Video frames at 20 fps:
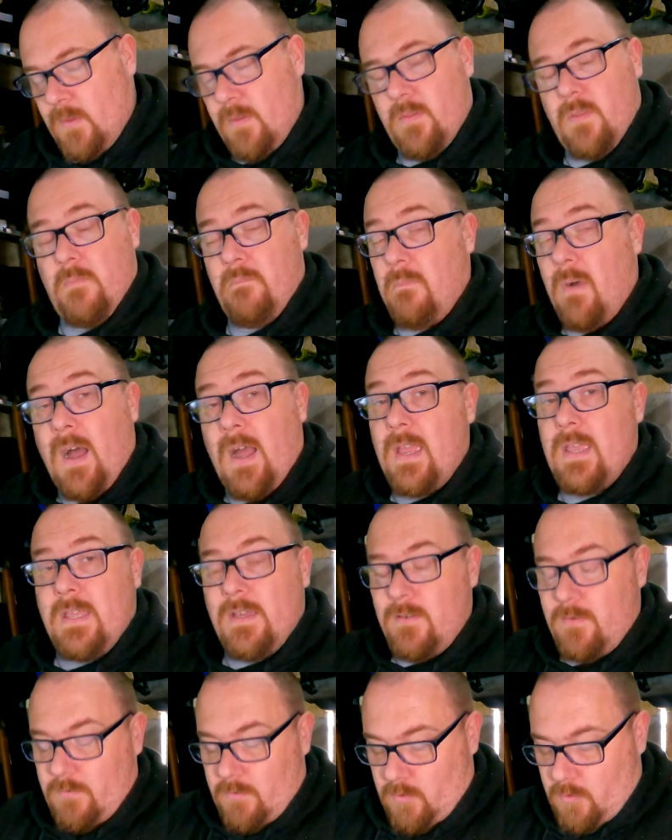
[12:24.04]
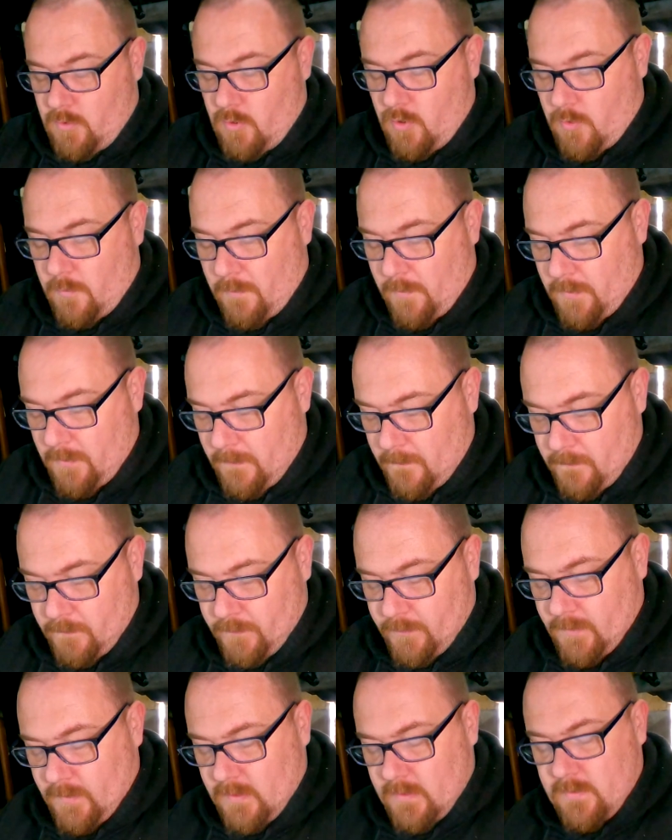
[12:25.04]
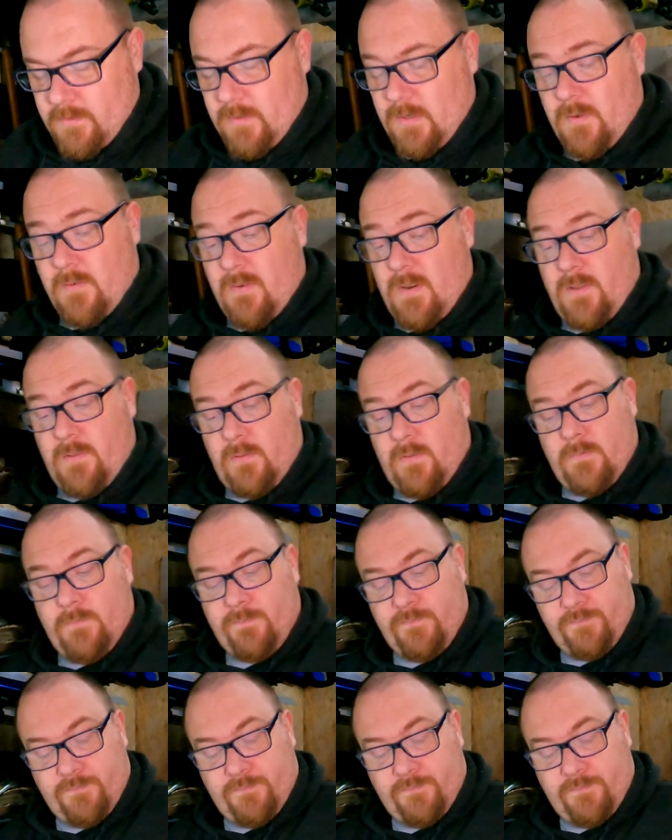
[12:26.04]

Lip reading: that my hookup has increased.